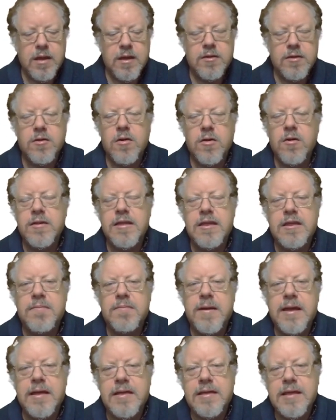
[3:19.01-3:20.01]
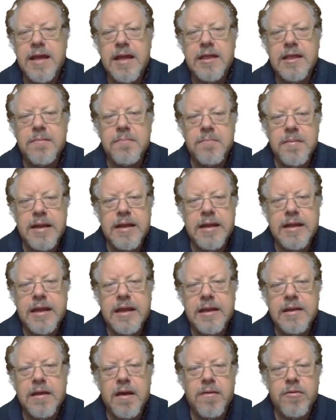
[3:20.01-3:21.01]
So this means that the
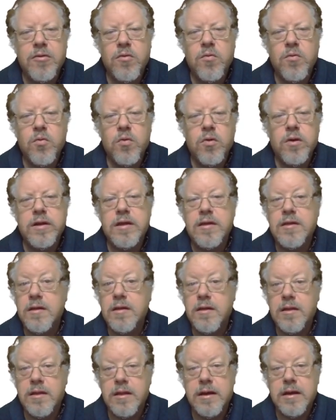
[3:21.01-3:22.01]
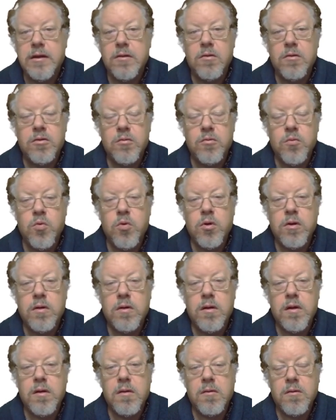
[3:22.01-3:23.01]
meaning of the word is clear, or the
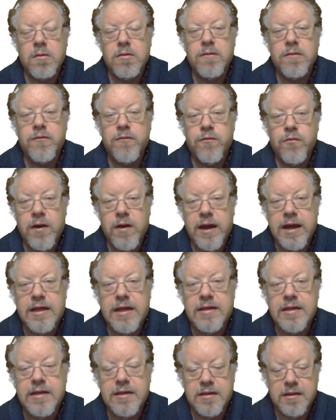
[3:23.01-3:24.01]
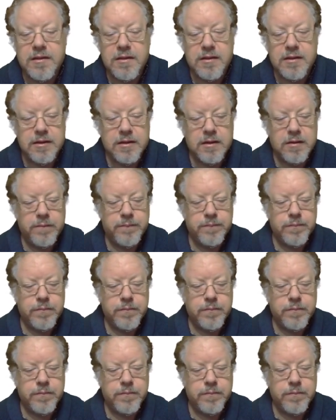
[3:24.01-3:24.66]
word or the phrase is clear.